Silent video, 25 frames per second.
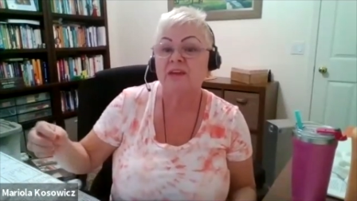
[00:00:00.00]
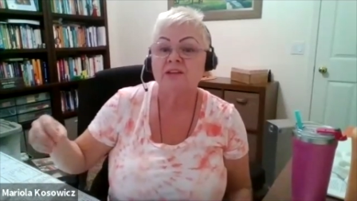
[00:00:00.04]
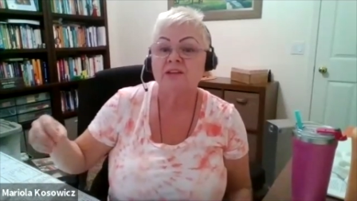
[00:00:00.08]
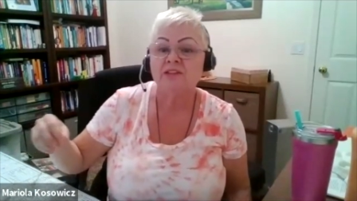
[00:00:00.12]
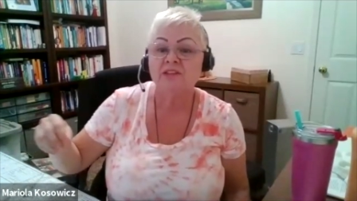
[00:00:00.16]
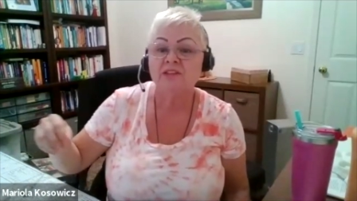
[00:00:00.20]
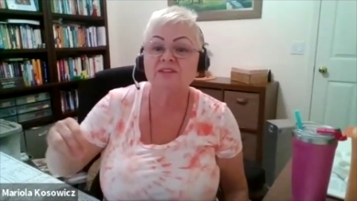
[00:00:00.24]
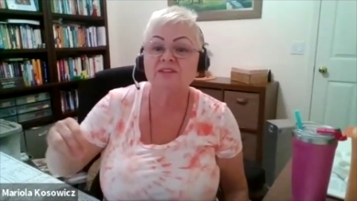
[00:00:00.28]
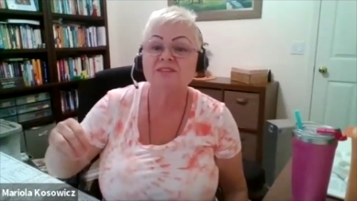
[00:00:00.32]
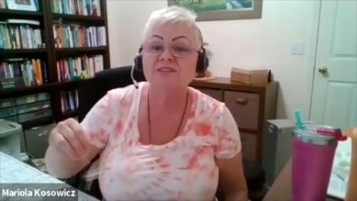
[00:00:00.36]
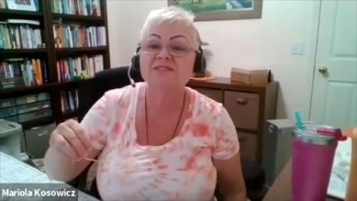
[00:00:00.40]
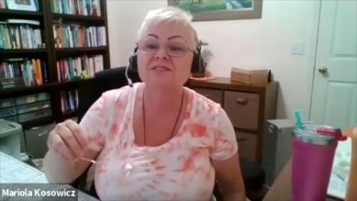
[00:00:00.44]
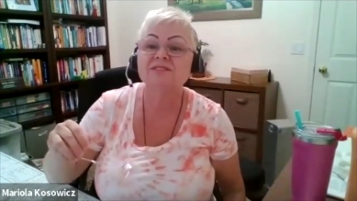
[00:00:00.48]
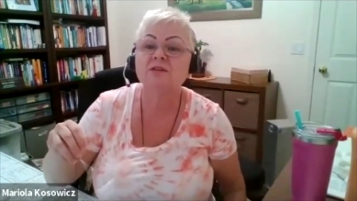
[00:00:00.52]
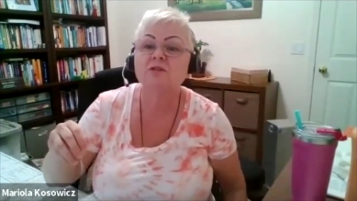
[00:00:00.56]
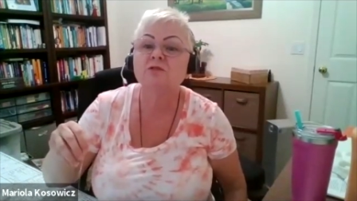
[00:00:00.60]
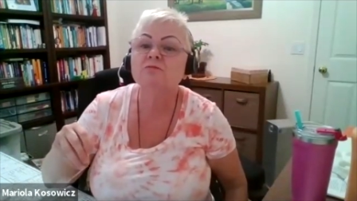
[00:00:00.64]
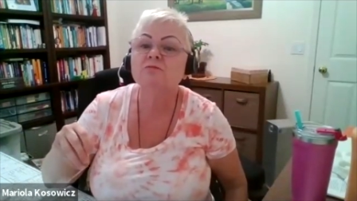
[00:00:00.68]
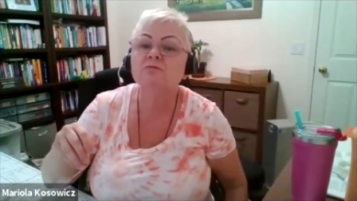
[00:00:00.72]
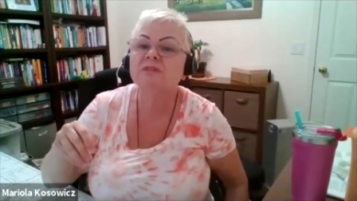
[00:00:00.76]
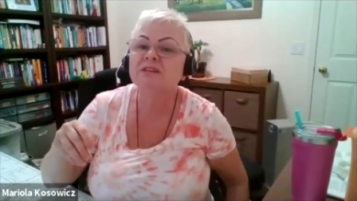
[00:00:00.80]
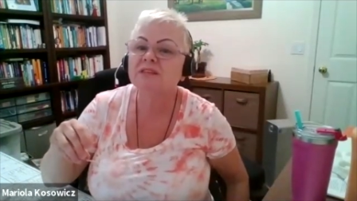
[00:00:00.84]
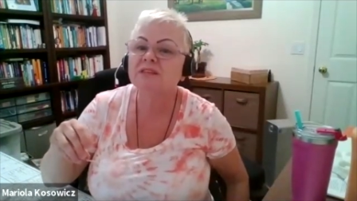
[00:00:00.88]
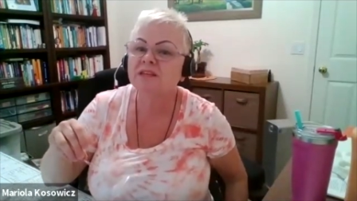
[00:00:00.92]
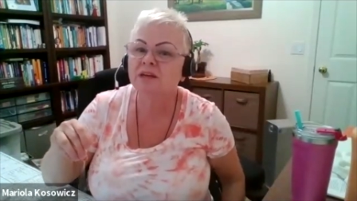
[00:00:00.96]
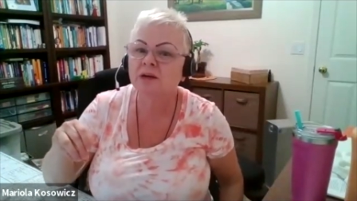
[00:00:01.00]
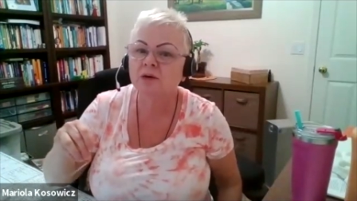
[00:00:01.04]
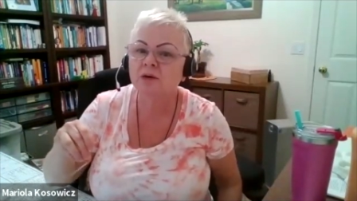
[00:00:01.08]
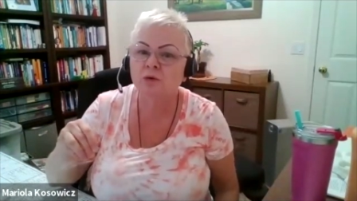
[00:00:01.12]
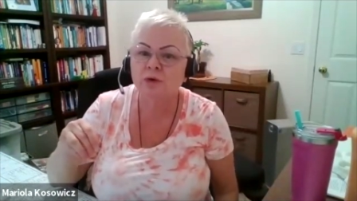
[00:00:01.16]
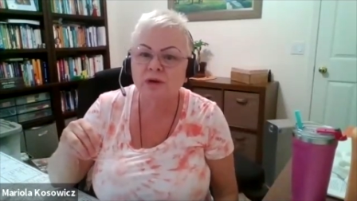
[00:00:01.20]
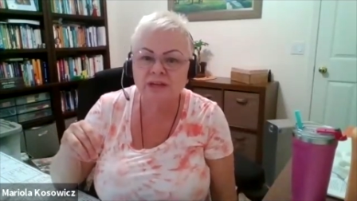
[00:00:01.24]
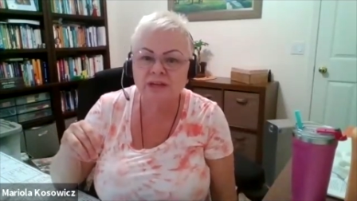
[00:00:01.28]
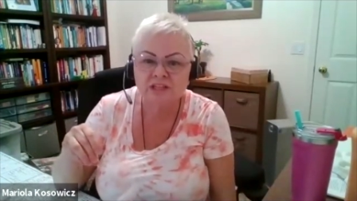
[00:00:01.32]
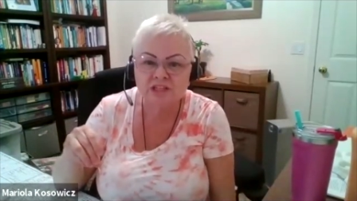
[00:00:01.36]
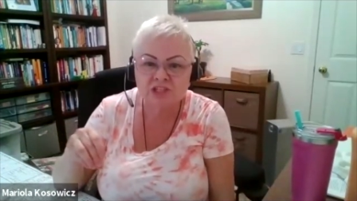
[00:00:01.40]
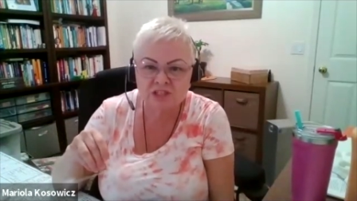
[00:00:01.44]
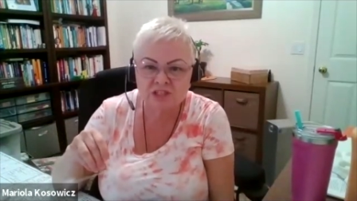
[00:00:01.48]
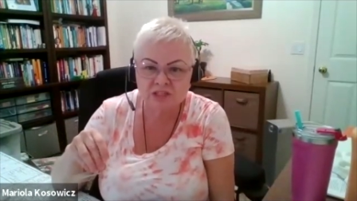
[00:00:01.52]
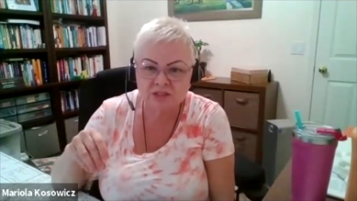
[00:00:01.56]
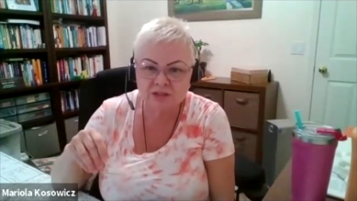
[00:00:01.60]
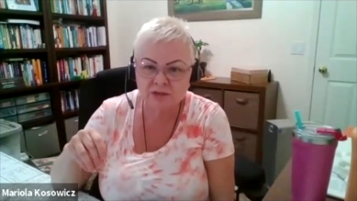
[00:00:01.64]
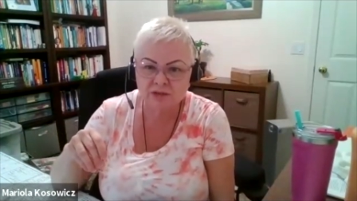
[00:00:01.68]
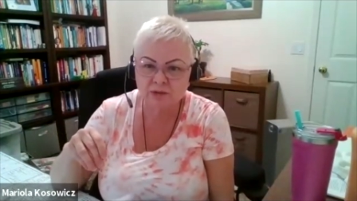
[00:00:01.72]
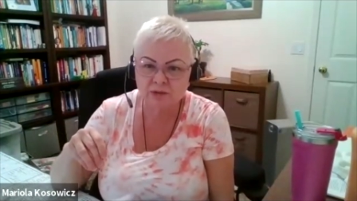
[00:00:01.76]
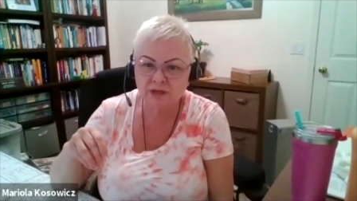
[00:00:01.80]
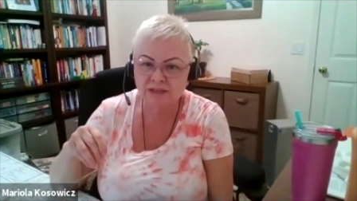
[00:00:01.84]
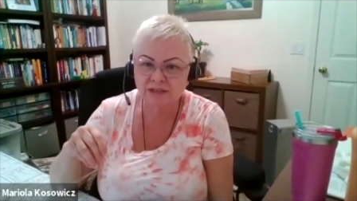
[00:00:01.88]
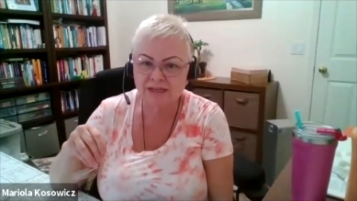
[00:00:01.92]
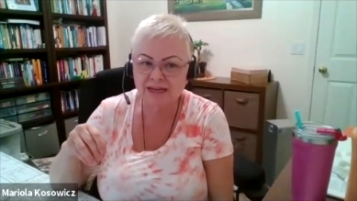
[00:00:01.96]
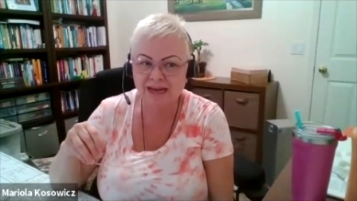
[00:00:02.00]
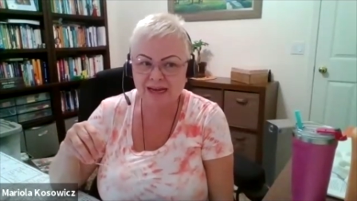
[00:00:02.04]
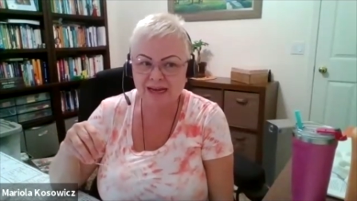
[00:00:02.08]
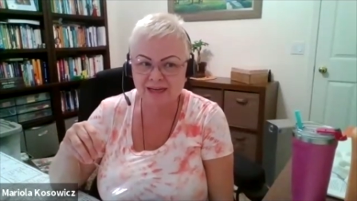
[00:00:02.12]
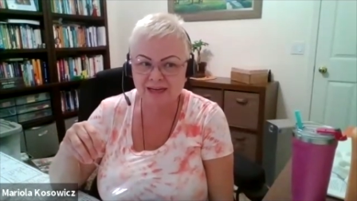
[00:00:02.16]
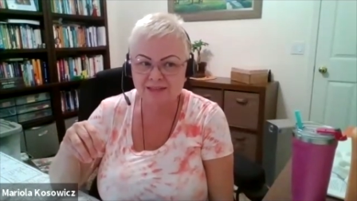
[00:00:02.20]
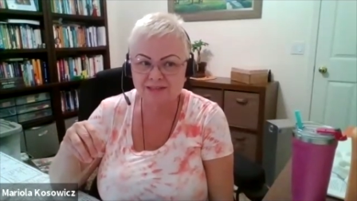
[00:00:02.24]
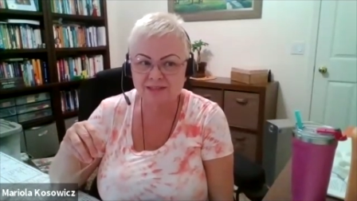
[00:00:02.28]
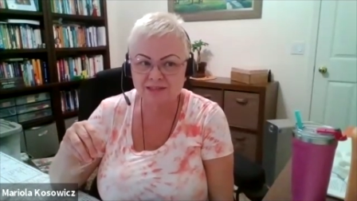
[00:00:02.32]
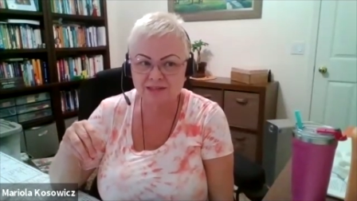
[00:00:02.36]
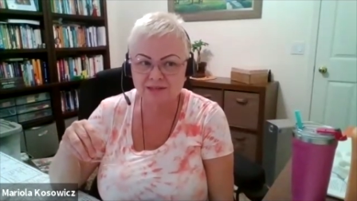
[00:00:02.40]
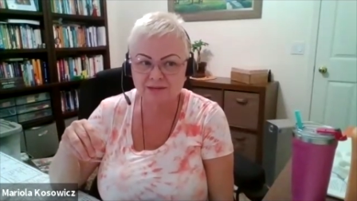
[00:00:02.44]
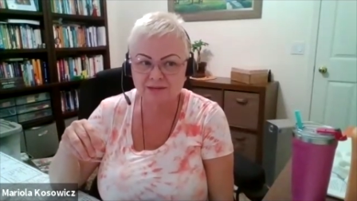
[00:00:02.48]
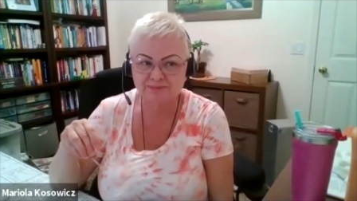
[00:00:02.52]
There's so many questions you can ask.